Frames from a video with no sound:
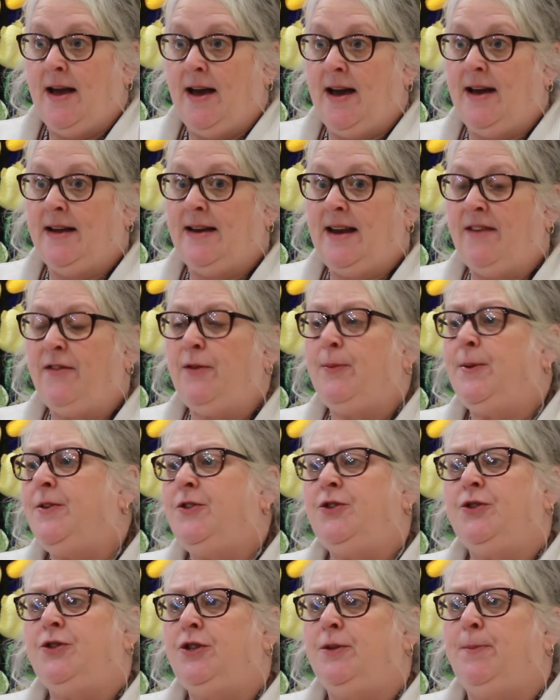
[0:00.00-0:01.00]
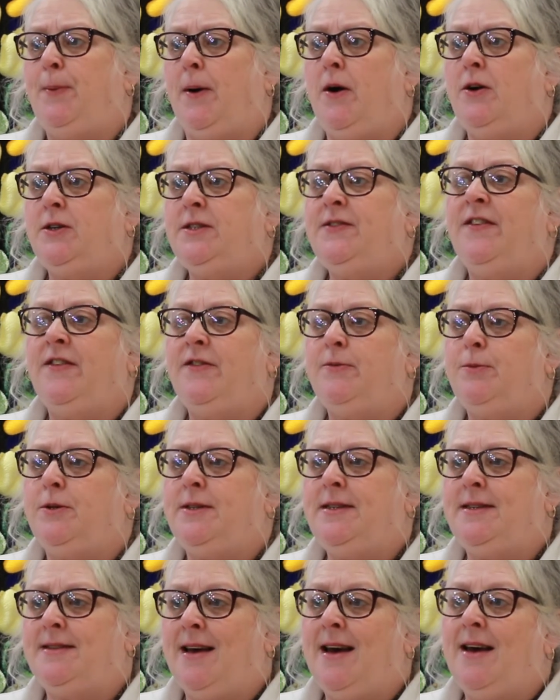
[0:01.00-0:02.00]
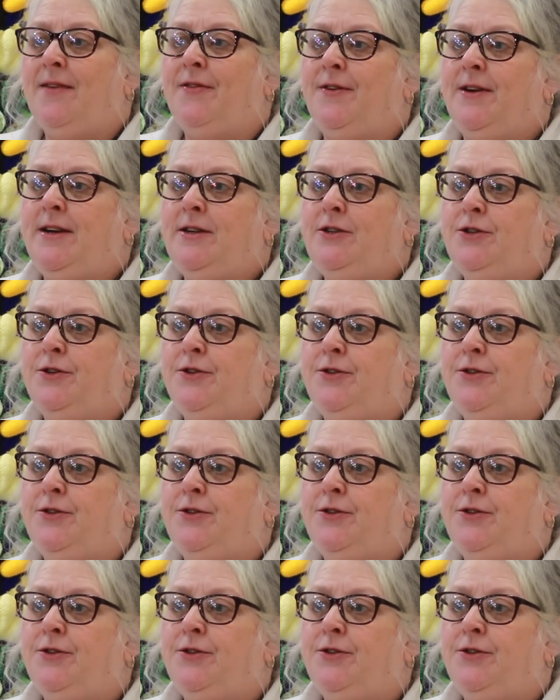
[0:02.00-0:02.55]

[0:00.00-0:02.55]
and everybody's just supportive. Everybody's there for each